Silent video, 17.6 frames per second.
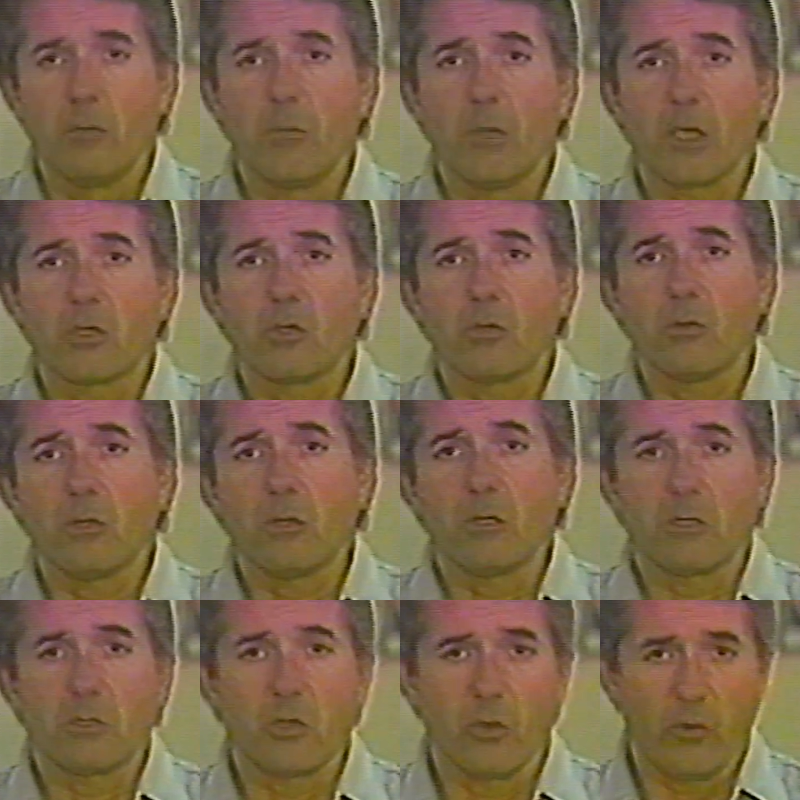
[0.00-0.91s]
Make sure that
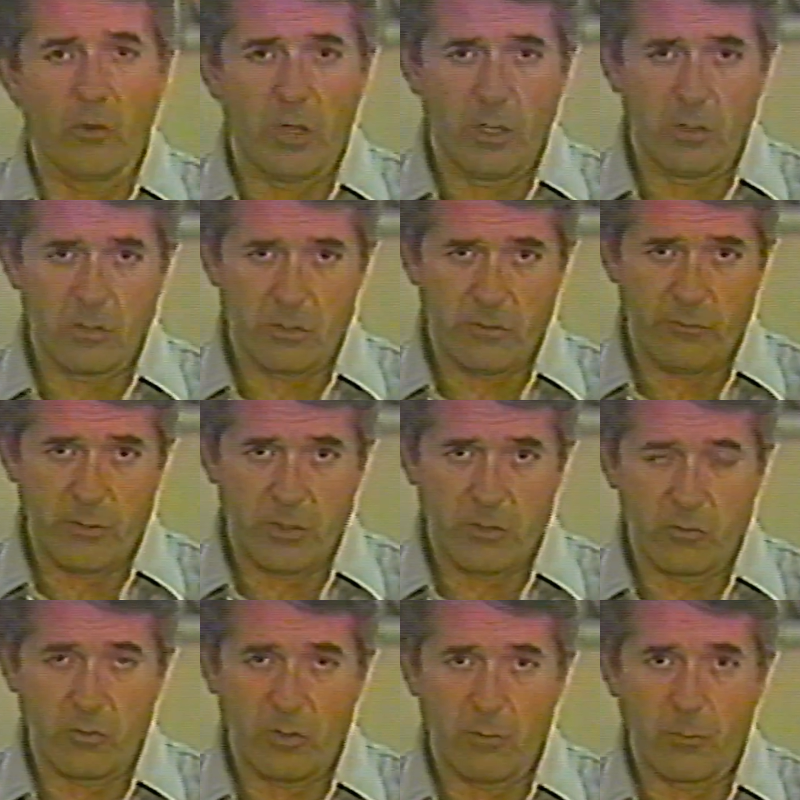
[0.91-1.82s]
his toenails have
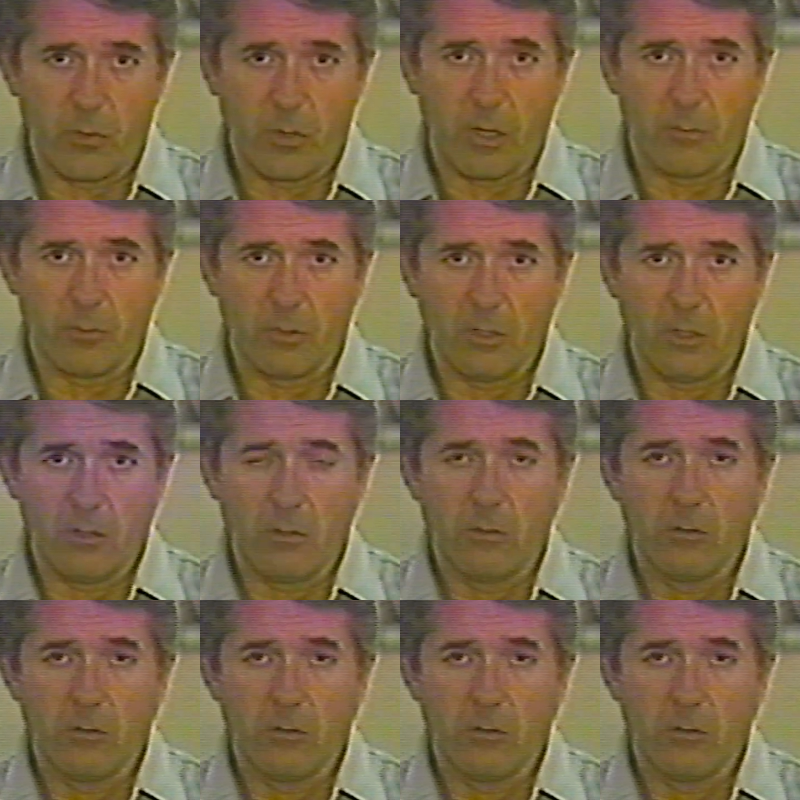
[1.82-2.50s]
been trimmed properly.